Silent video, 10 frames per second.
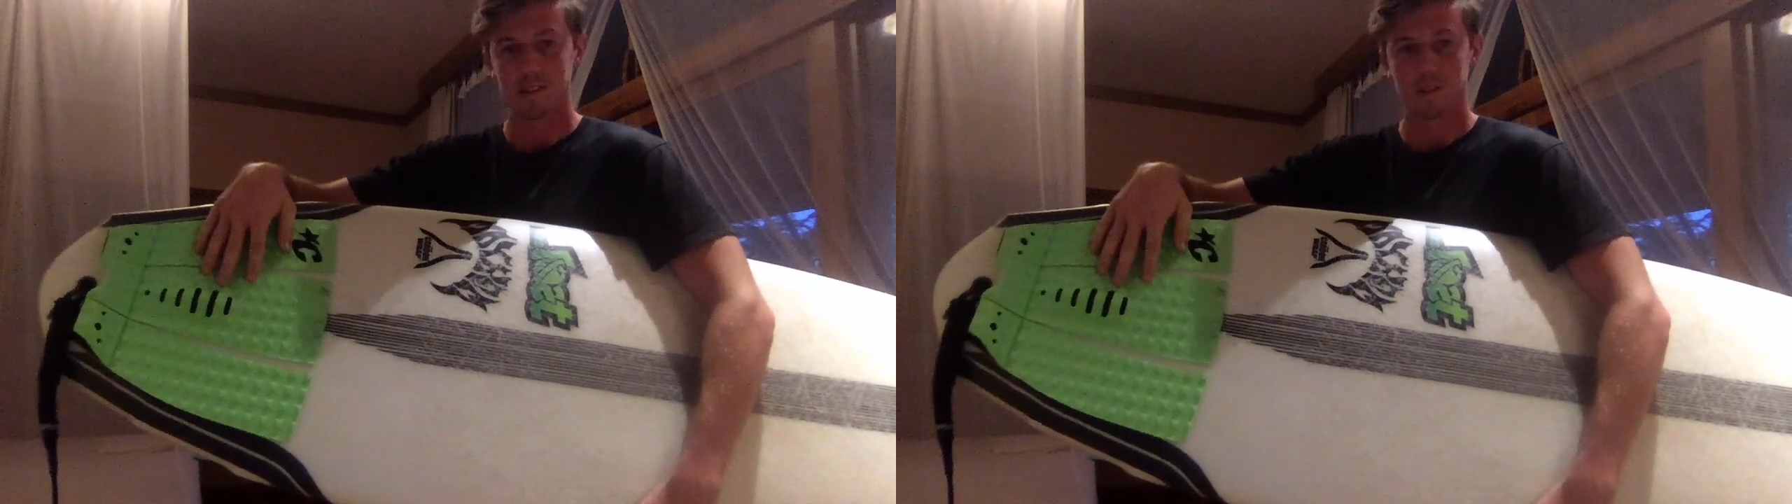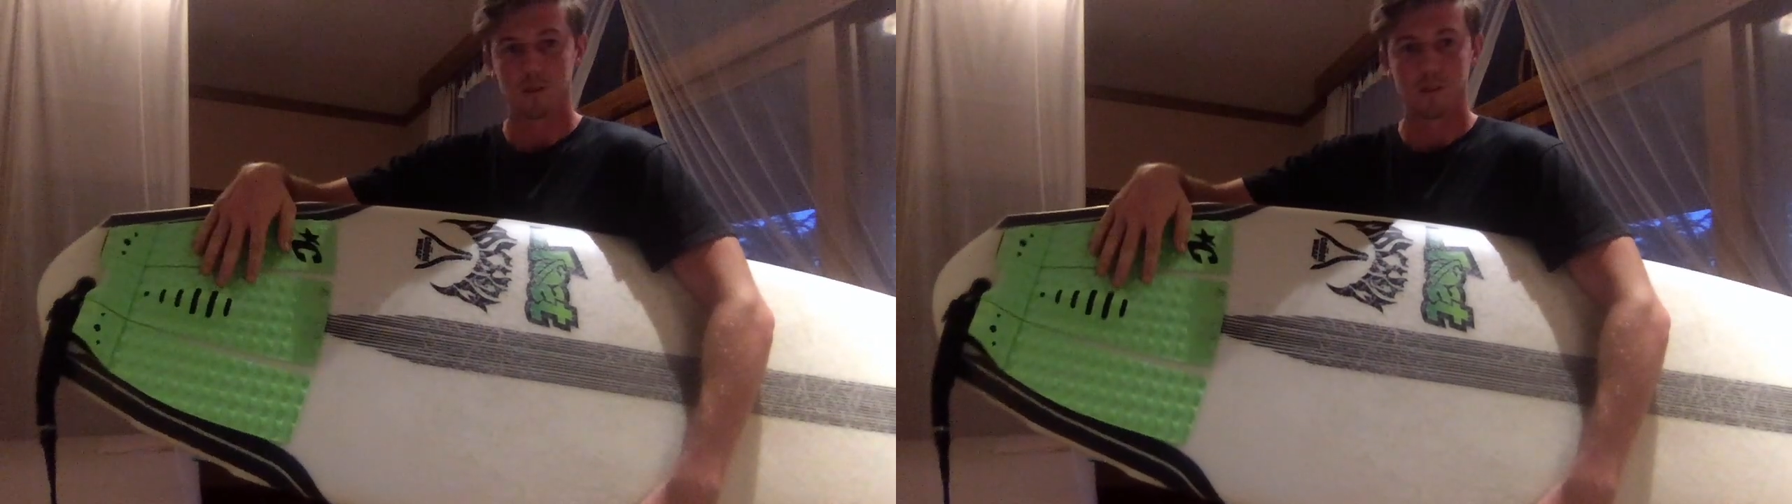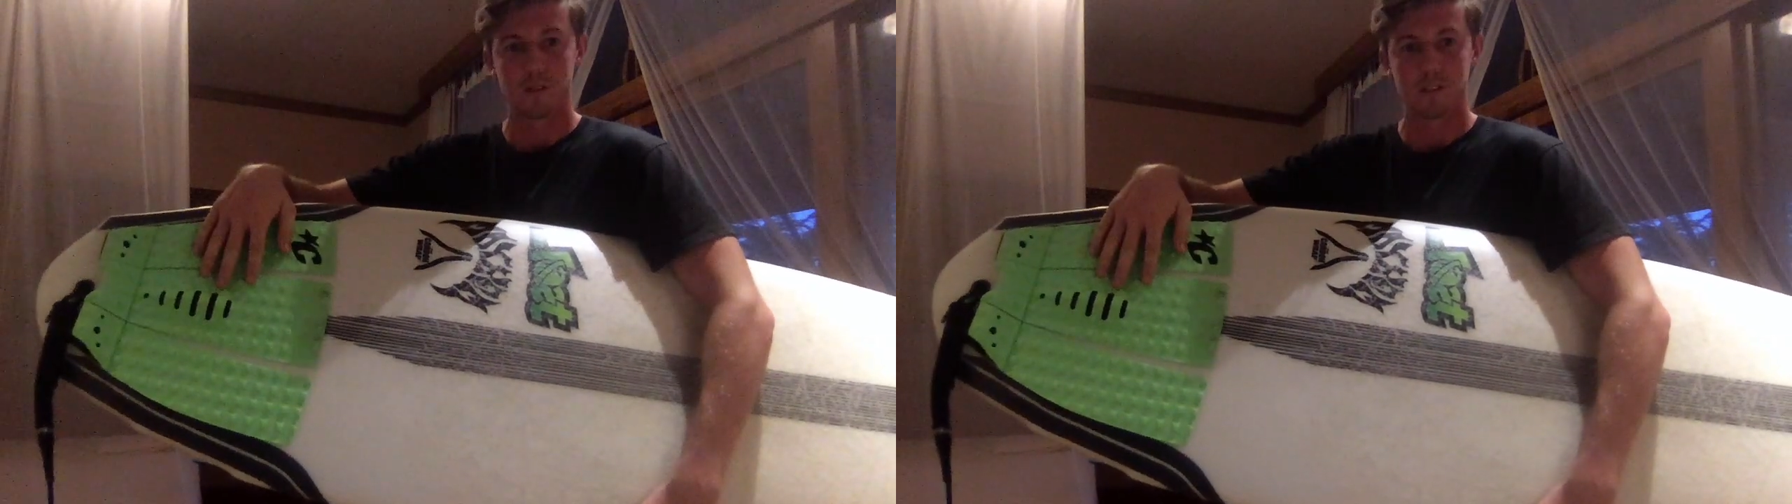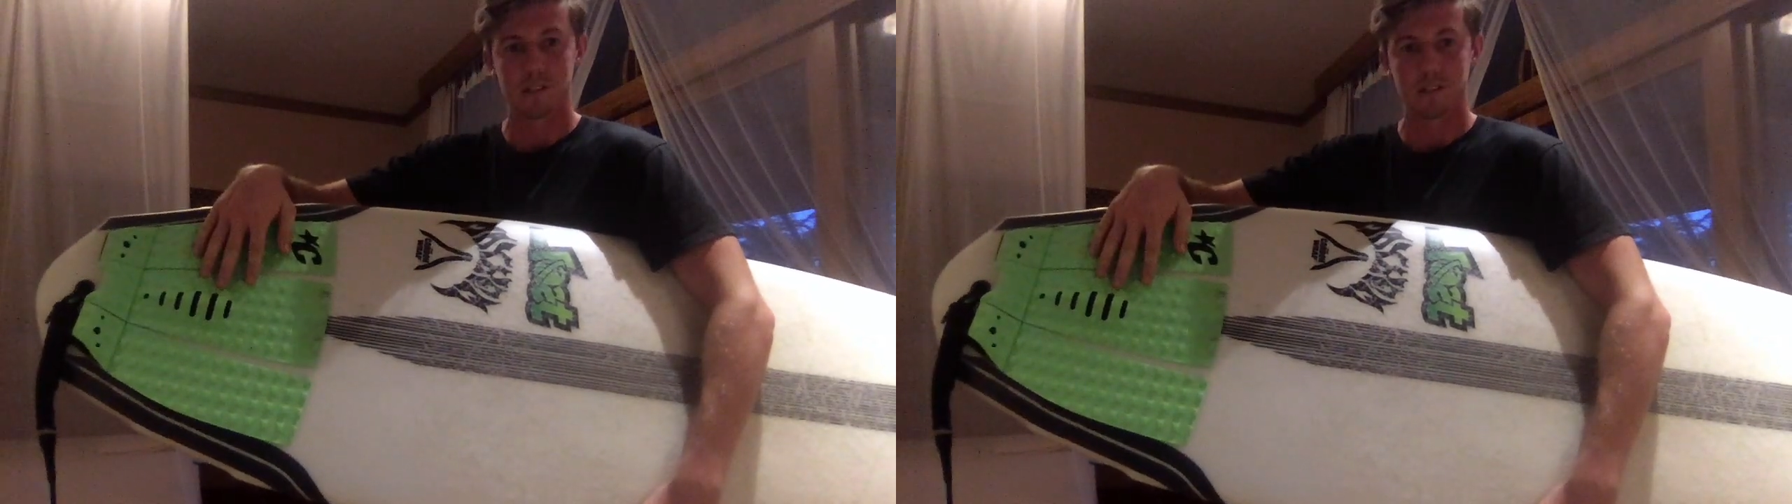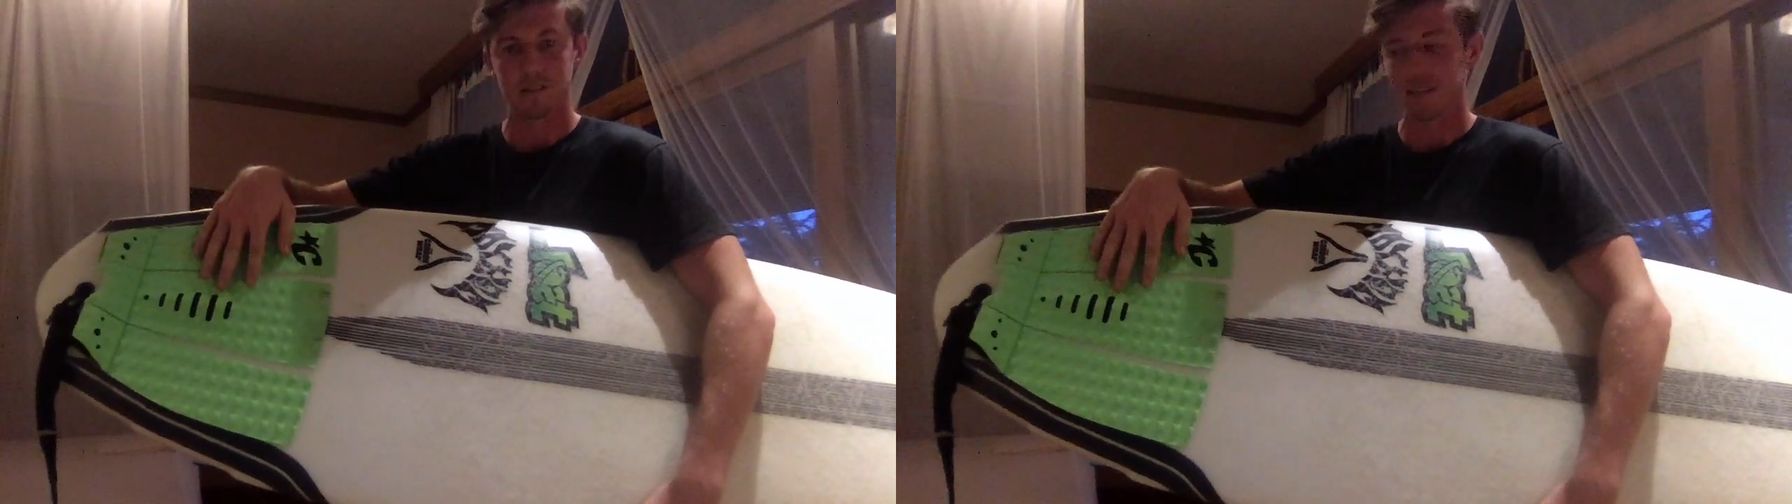too much
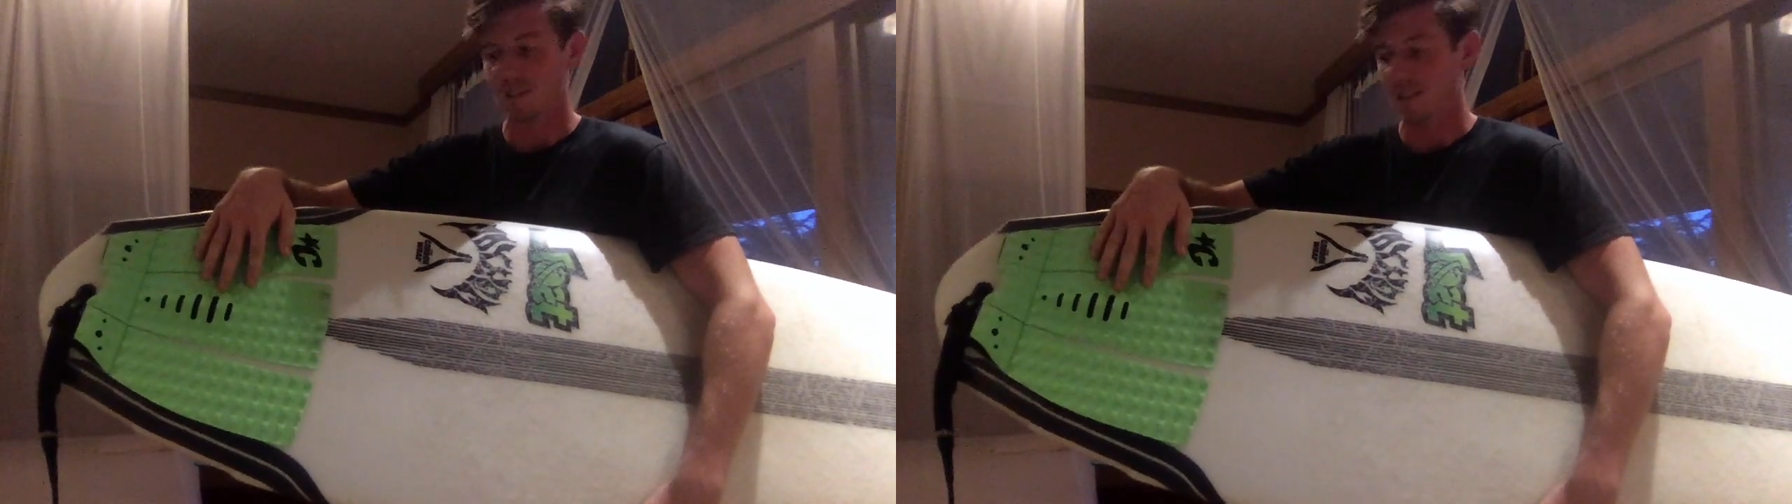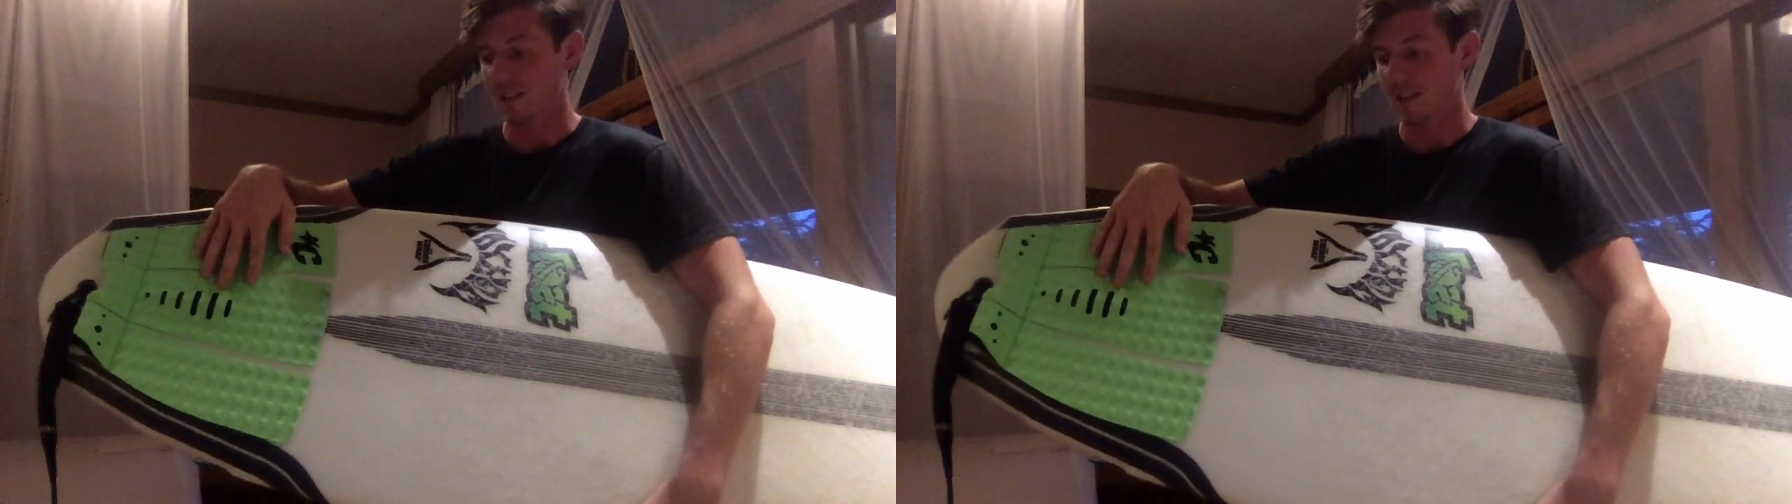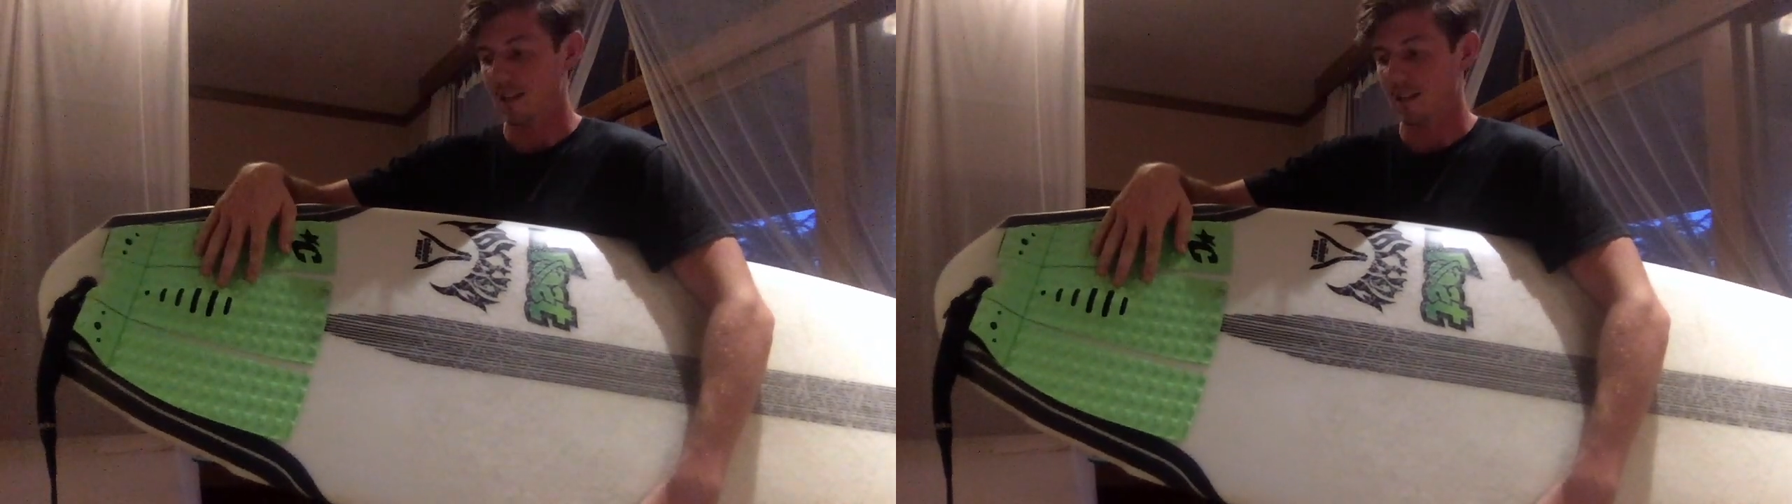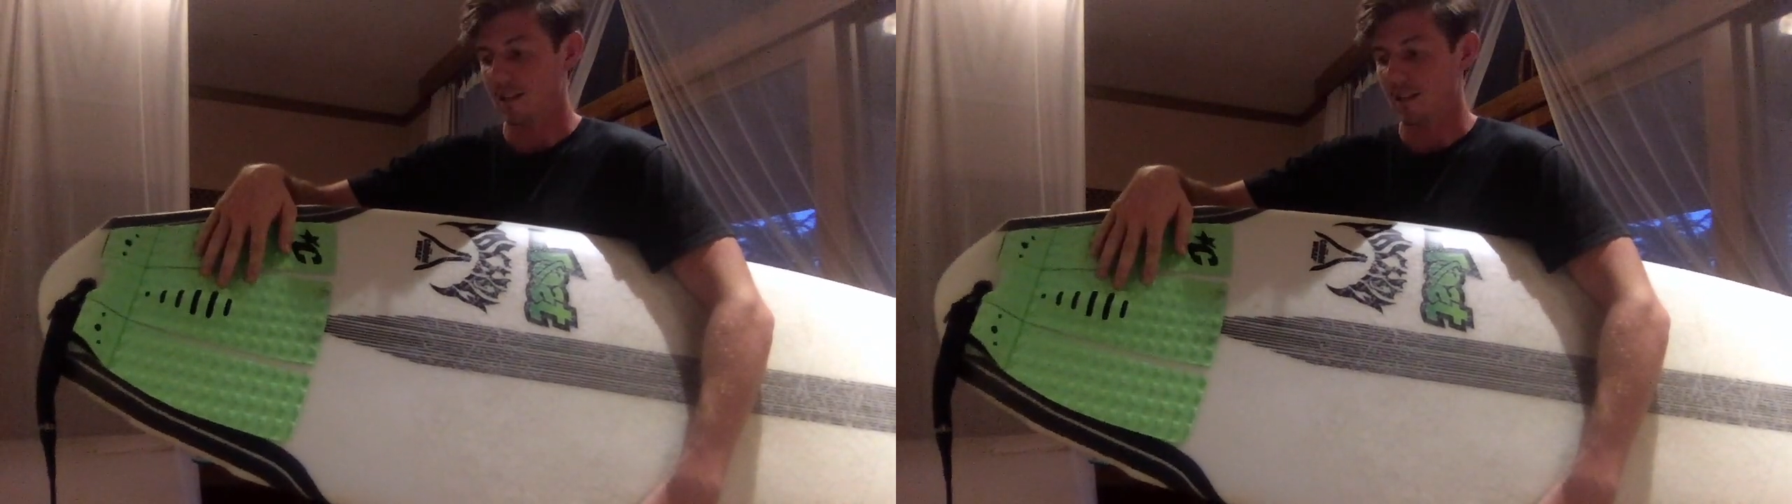consideration here